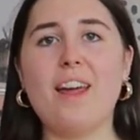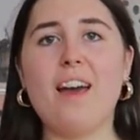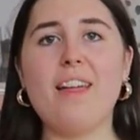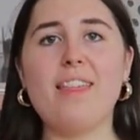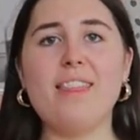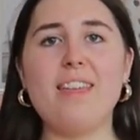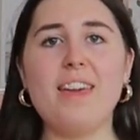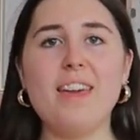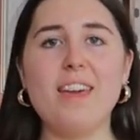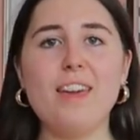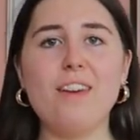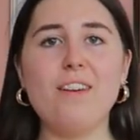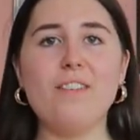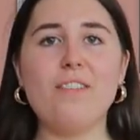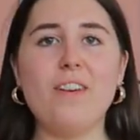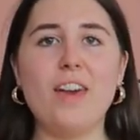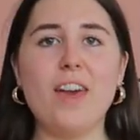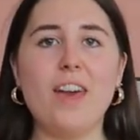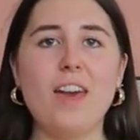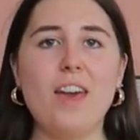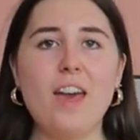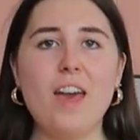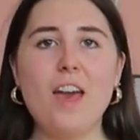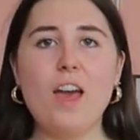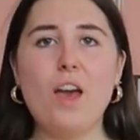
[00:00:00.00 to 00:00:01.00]
I think if
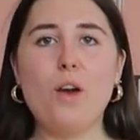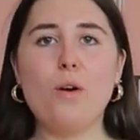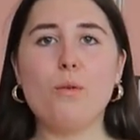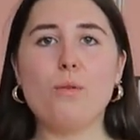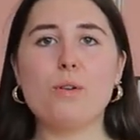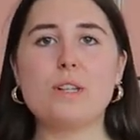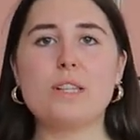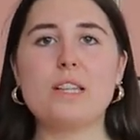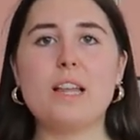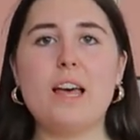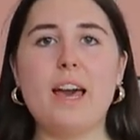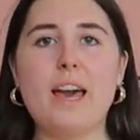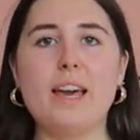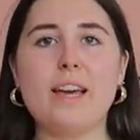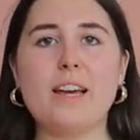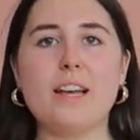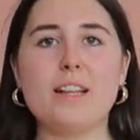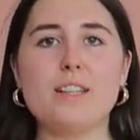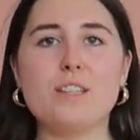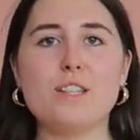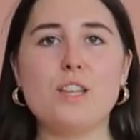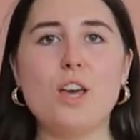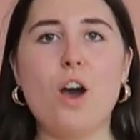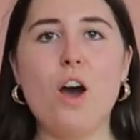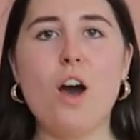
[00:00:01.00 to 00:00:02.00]
it was like
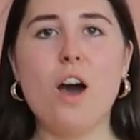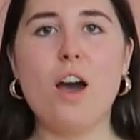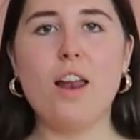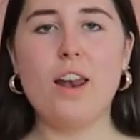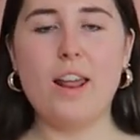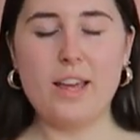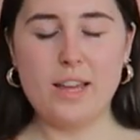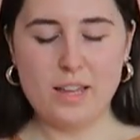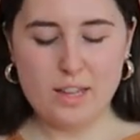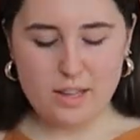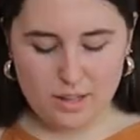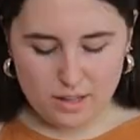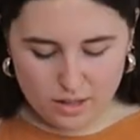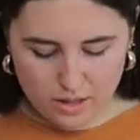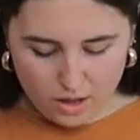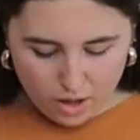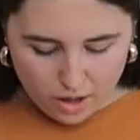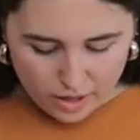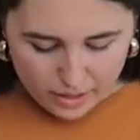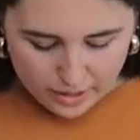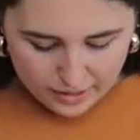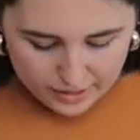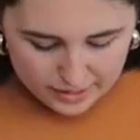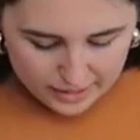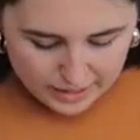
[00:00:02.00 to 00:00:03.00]
a, like
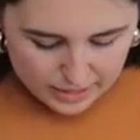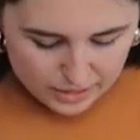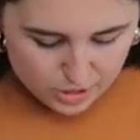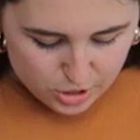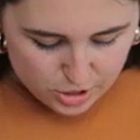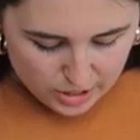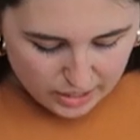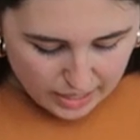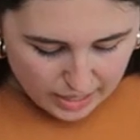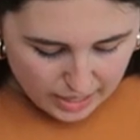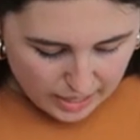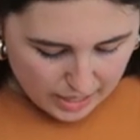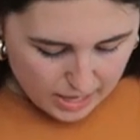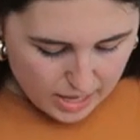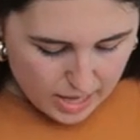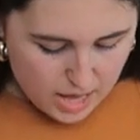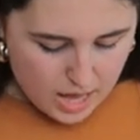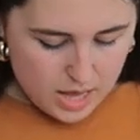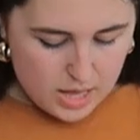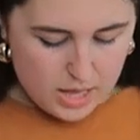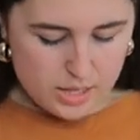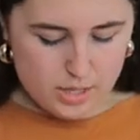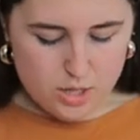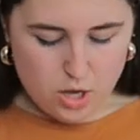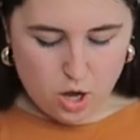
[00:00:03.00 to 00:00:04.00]
I could literally
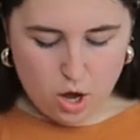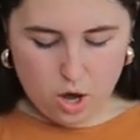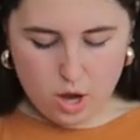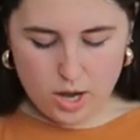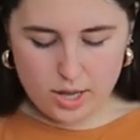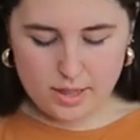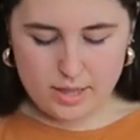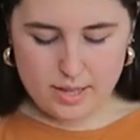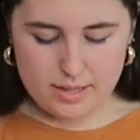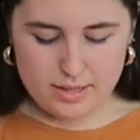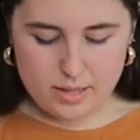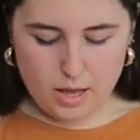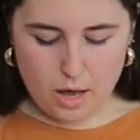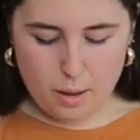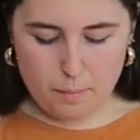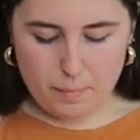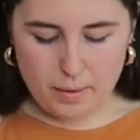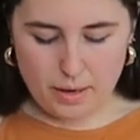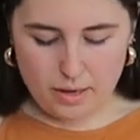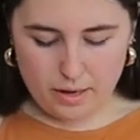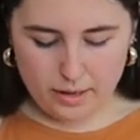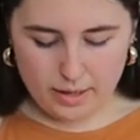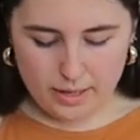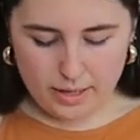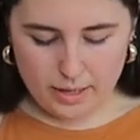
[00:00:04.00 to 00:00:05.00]
tie this up
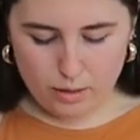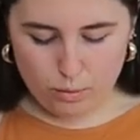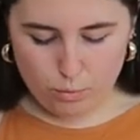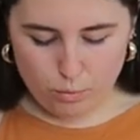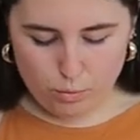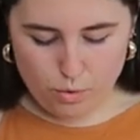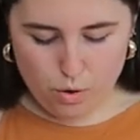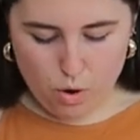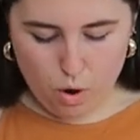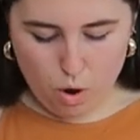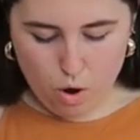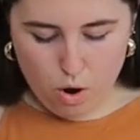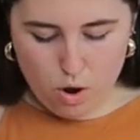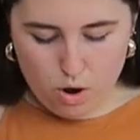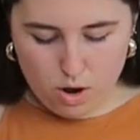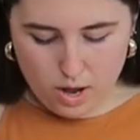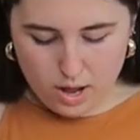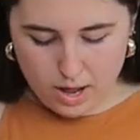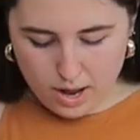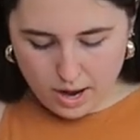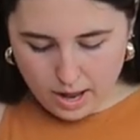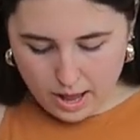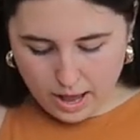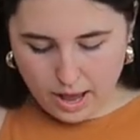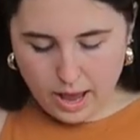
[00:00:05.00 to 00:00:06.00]
in like a little knot
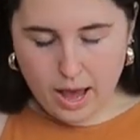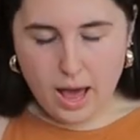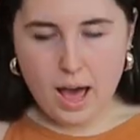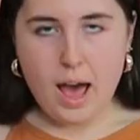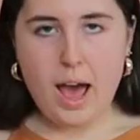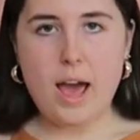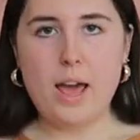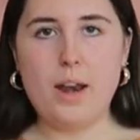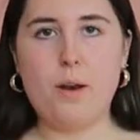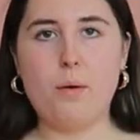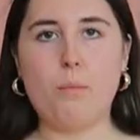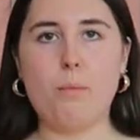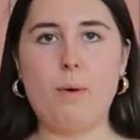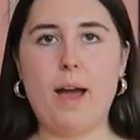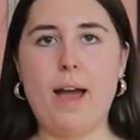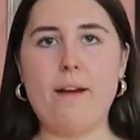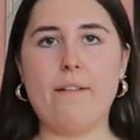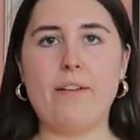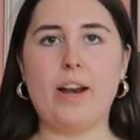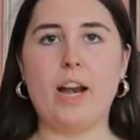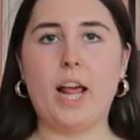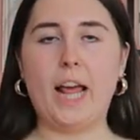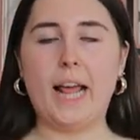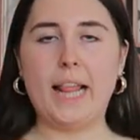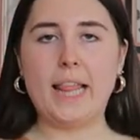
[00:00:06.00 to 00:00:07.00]
and
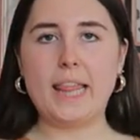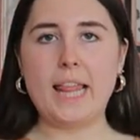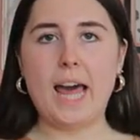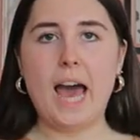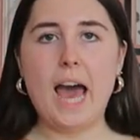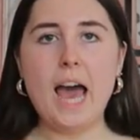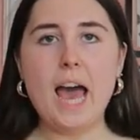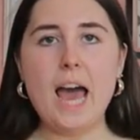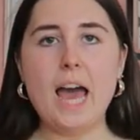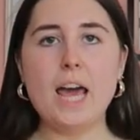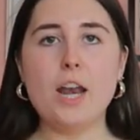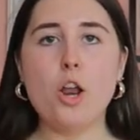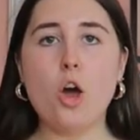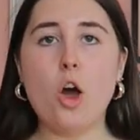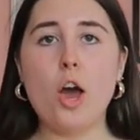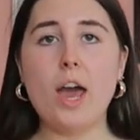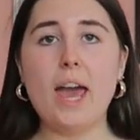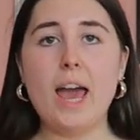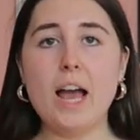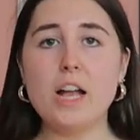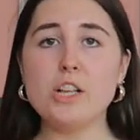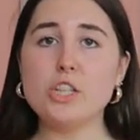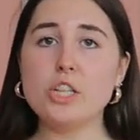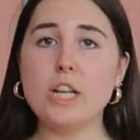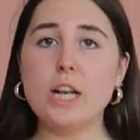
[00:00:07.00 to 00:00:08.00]
wear it like that and I
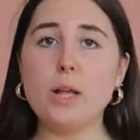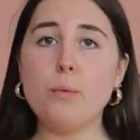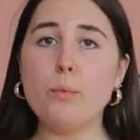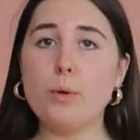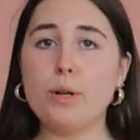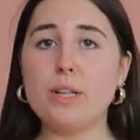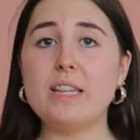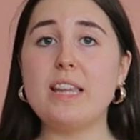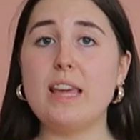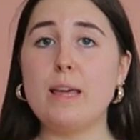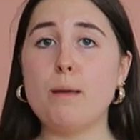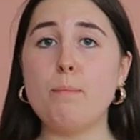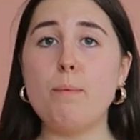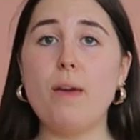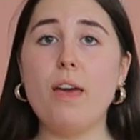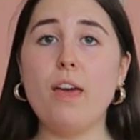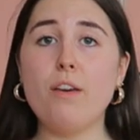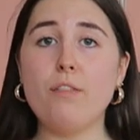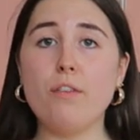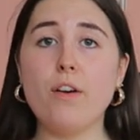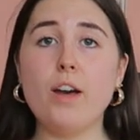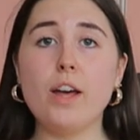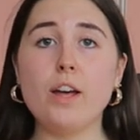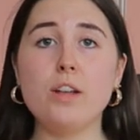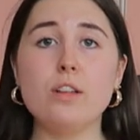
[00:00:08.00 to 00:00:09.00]
actually would keep it
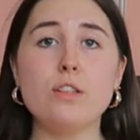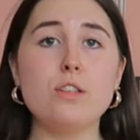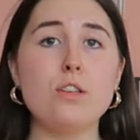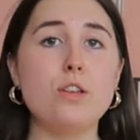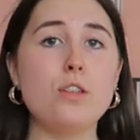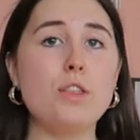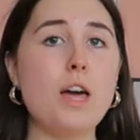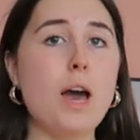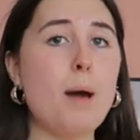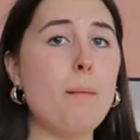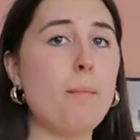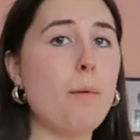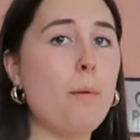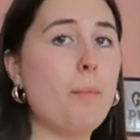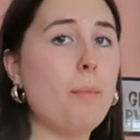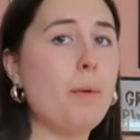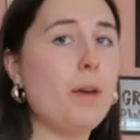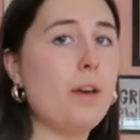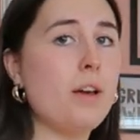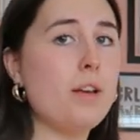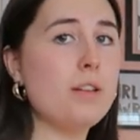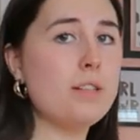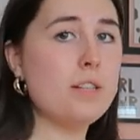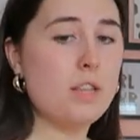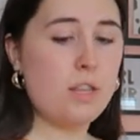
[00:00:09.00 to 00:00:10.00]
if I could do that but
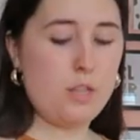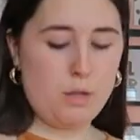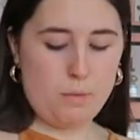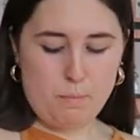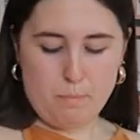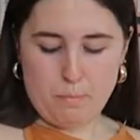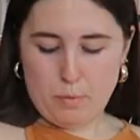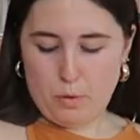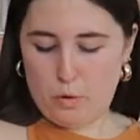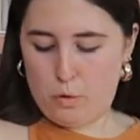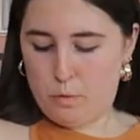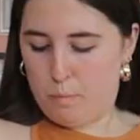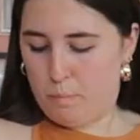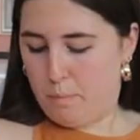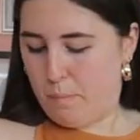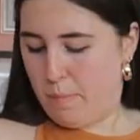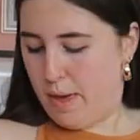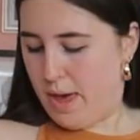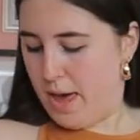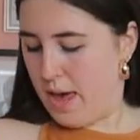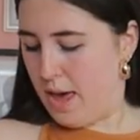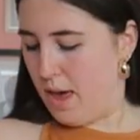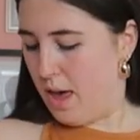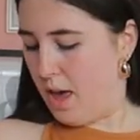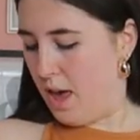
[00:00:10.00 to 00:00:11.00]
because of the boob
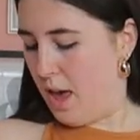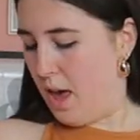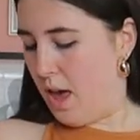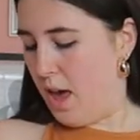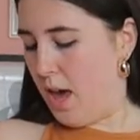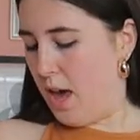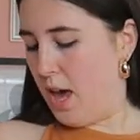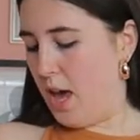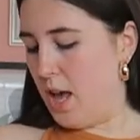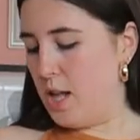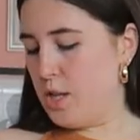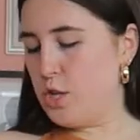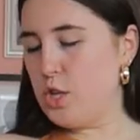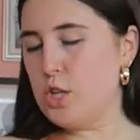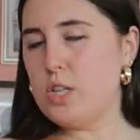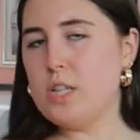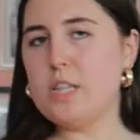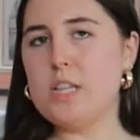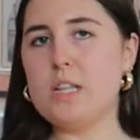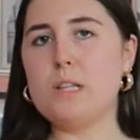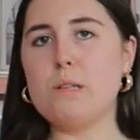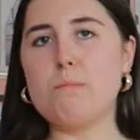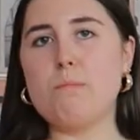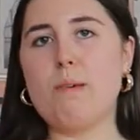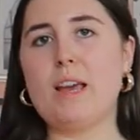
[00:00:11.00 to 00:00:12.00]
bit it just
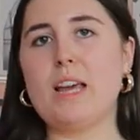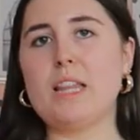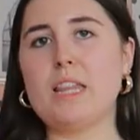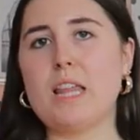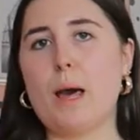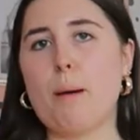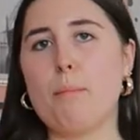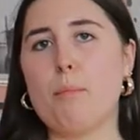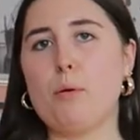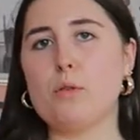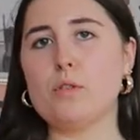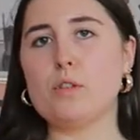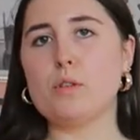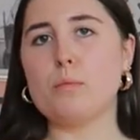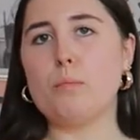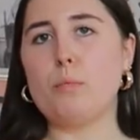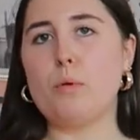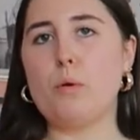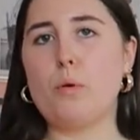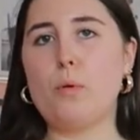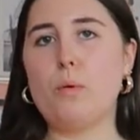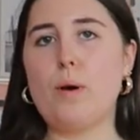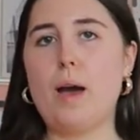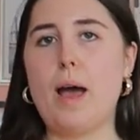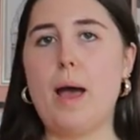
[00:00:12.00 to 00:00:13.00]
doesn't make that
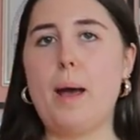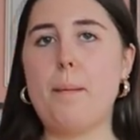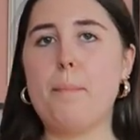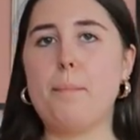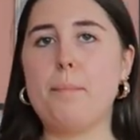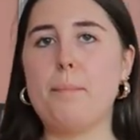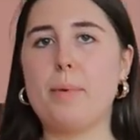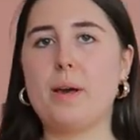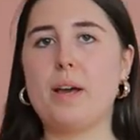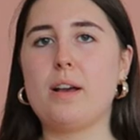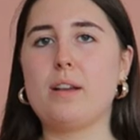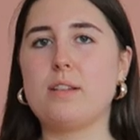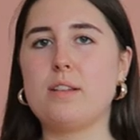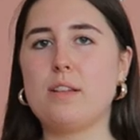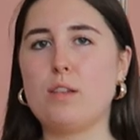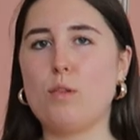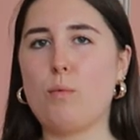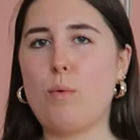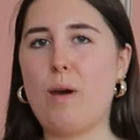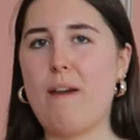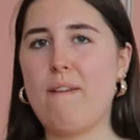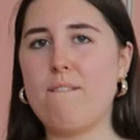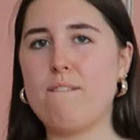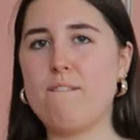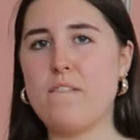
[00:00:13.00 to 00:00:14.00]
possible um, because of the
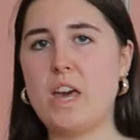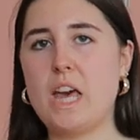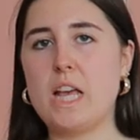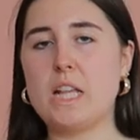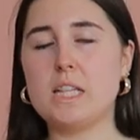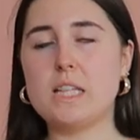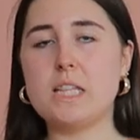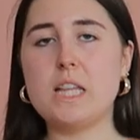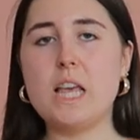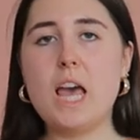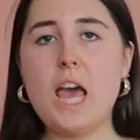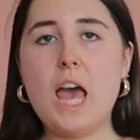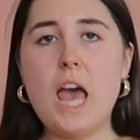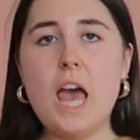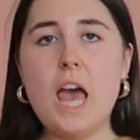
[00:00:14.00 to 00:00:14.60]
way it fits